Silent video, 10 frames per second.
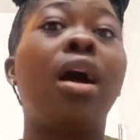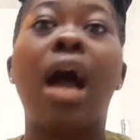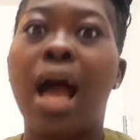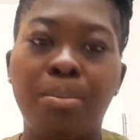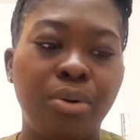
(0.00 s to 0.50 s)

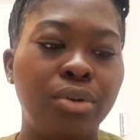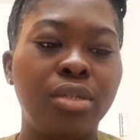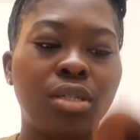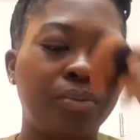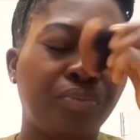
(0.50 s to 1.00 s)

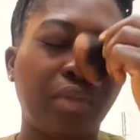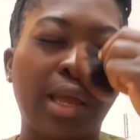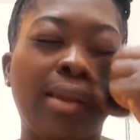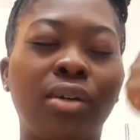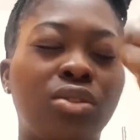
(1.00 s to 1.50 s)
happened
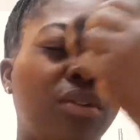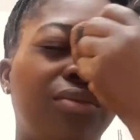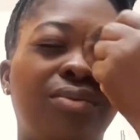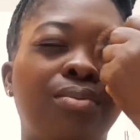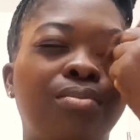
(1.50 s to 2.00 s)
a lot
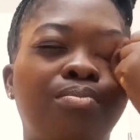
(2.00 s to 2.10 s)
of